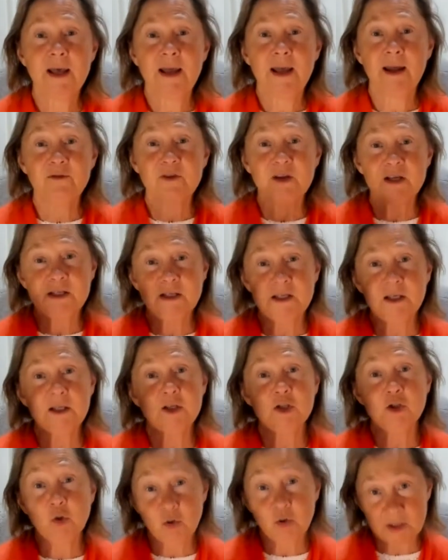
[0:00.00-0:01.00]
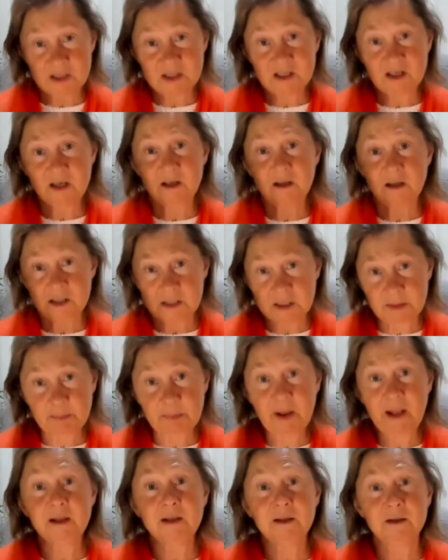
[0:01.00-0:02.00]
every seed is not a seed it's a
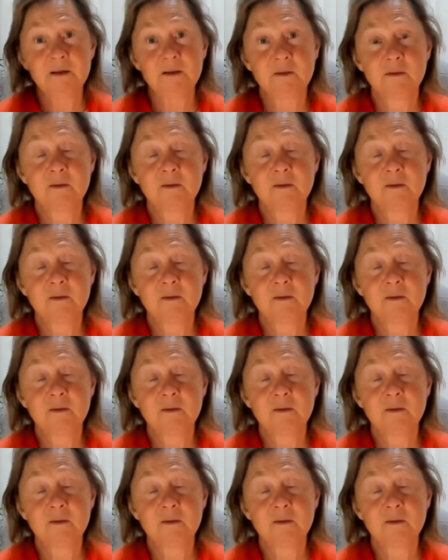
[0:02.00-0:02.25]
pellet